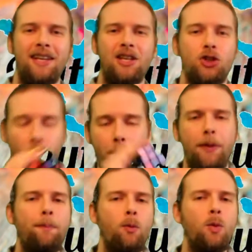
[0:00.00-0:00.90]
Some
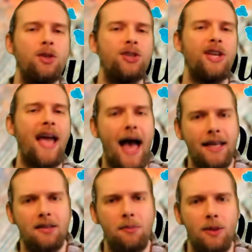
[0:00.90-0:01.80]
people would say
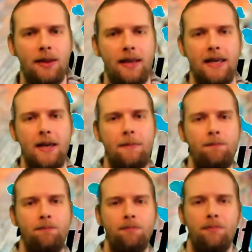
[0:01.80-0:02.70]
adamantly,
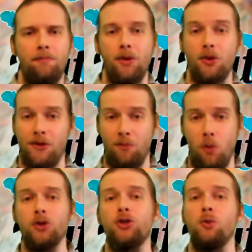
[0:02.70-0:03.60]
because I've
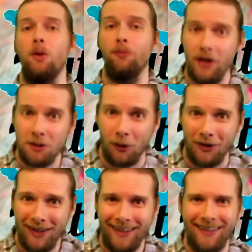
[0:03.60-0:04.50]
watched you on Facebook,
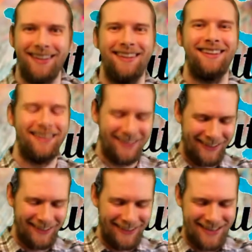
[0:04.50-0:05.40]

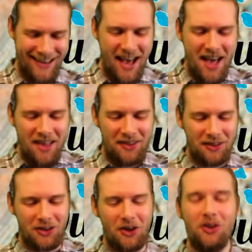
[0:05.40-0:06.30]

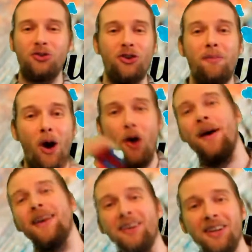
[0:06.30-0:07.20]
that Donald Trump, oh
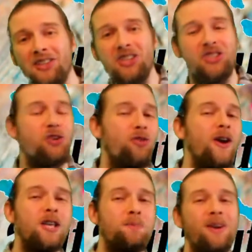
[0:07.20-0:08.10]
my goodness, he's the
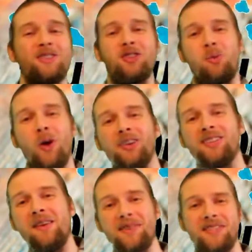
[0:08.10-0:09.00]
greatest president the world
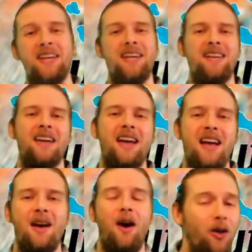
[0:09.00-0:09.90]
has ever seen.
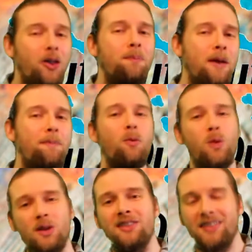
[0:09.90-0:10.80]
Other people
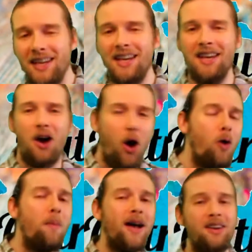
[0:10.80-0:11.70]
would say,
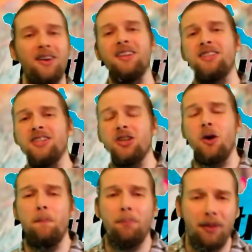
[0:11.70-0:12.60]
oh my goodness, he's the
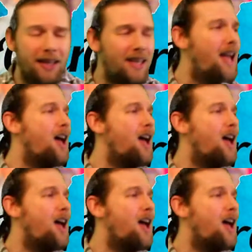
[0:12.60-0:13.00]
complete